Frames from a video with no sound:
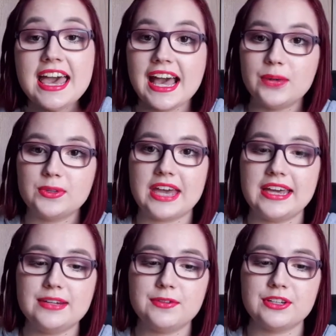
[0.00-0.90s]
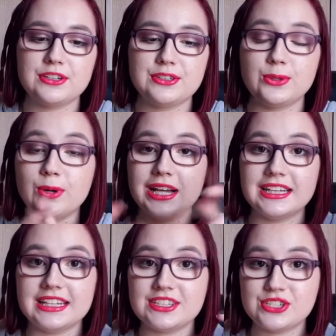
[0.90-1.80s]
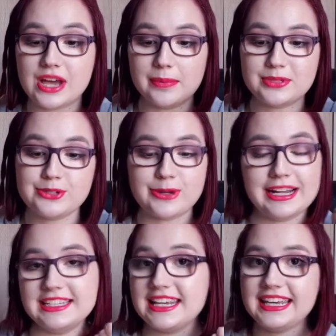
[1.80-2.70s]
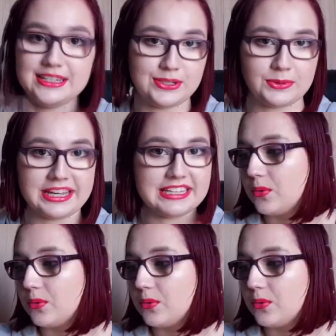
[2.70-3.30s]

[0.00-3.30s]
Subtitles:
And without any further ado, let's jump straight into it.